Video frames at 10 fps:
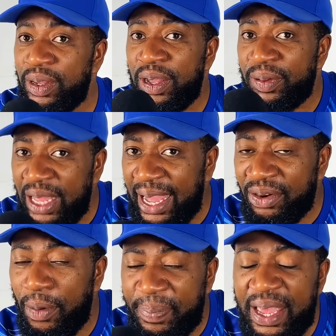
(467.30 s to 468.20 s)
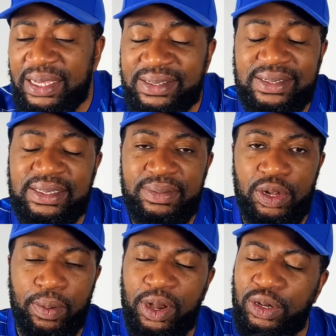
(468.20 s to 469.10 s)
they cannot pay 60
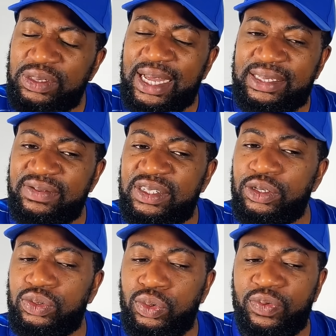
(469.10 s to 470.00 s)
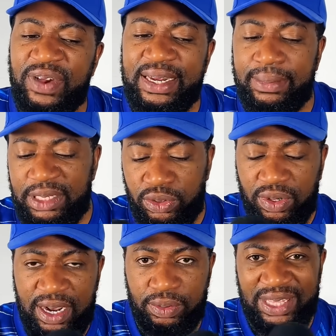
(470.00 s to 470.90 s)
million. But it looks as if Chelsea will find a middle
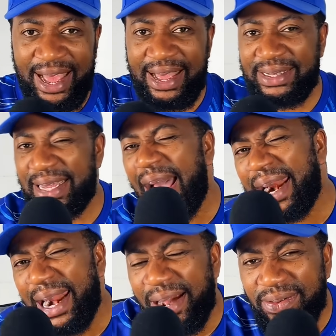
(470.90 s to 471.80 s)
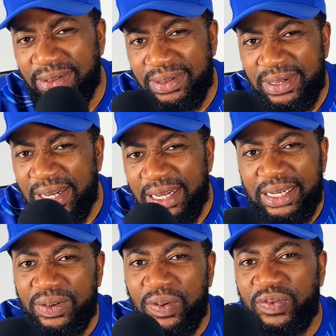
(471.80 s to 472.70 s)
ground with Ajax around
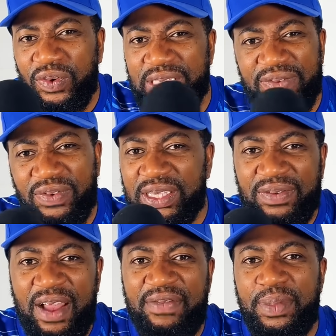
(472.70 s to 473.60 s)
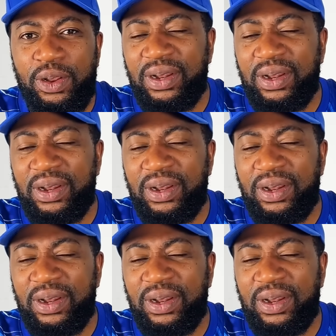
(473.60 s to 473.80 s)
40, 45 million.